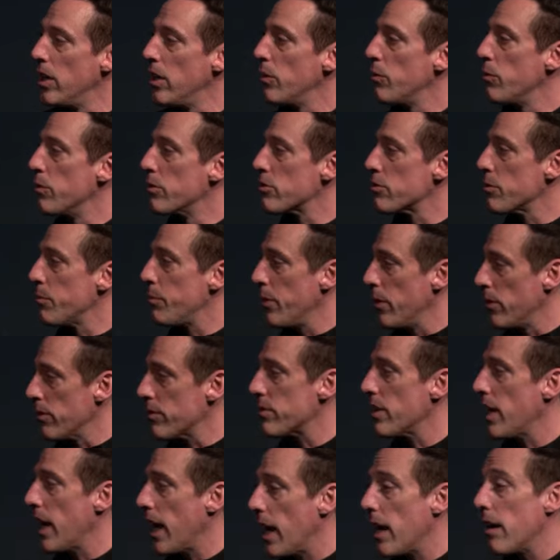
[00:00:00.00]
we're supposed
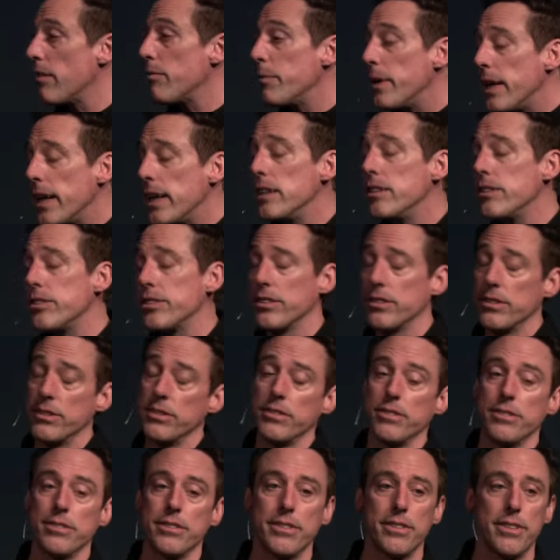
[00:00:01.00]
to have
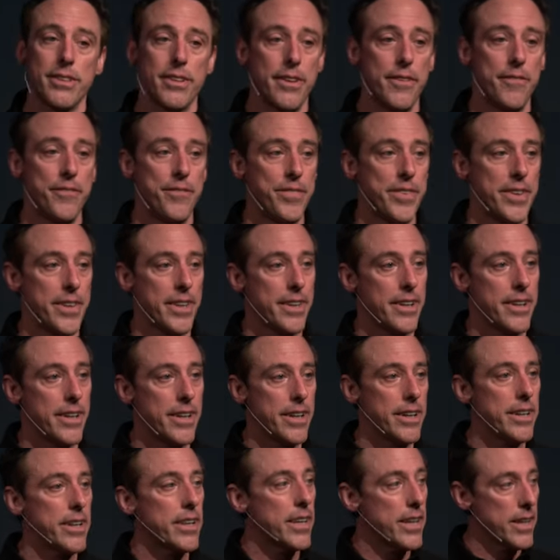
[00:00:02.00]
patience,
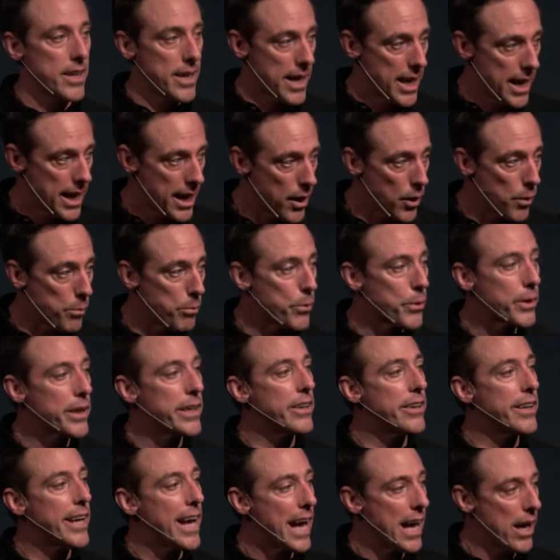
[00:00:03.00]
right? Help. We're
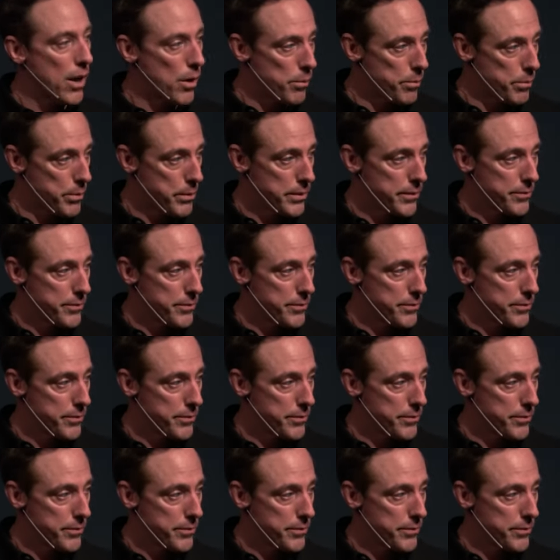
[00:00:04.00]
here to help.